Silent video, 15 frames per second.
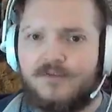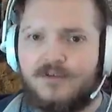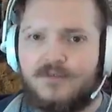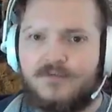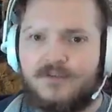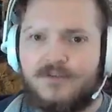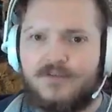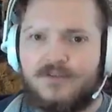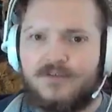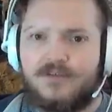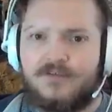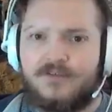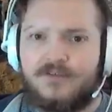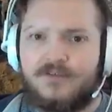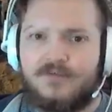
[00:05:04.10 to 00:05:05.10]
Frenzy
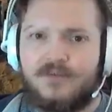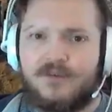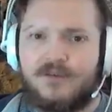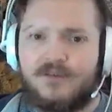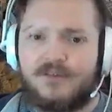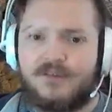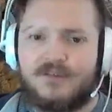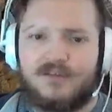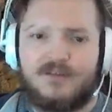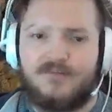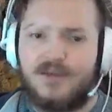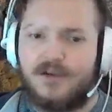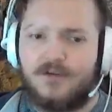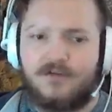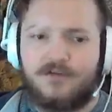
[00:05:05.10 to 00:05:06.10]
just because it's going to
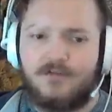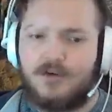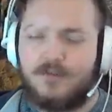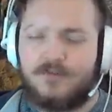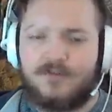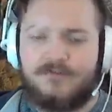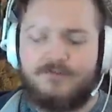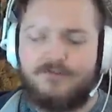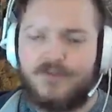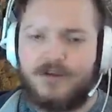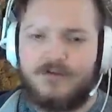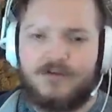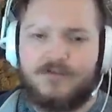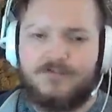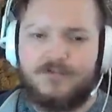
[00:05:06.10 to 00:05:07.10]
make our swaps
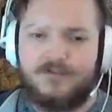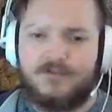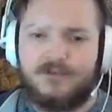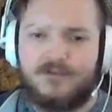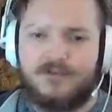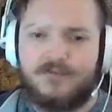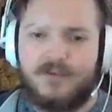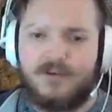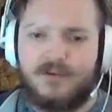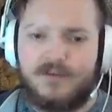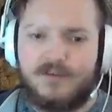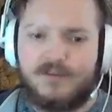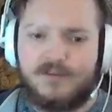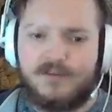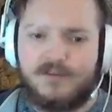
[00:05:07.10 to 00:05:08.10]
very fluid, very
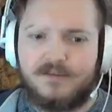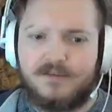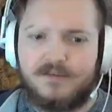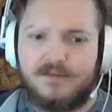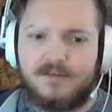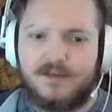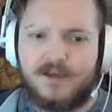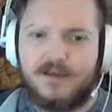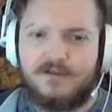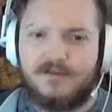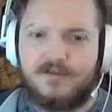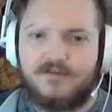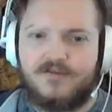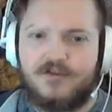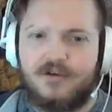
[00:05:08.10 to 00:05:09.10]
easy to kind of
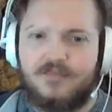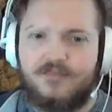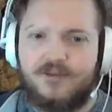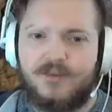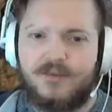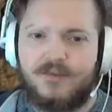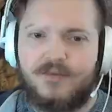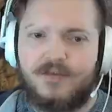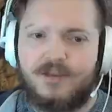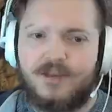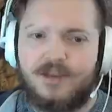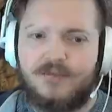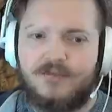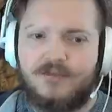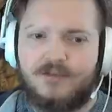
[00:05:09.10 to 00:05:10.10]
just jump in, start
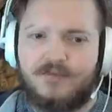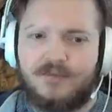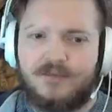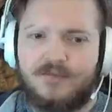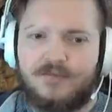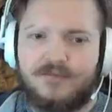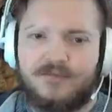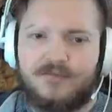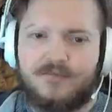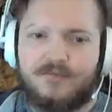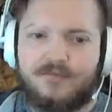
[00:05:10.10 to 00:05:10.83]
damaging people, and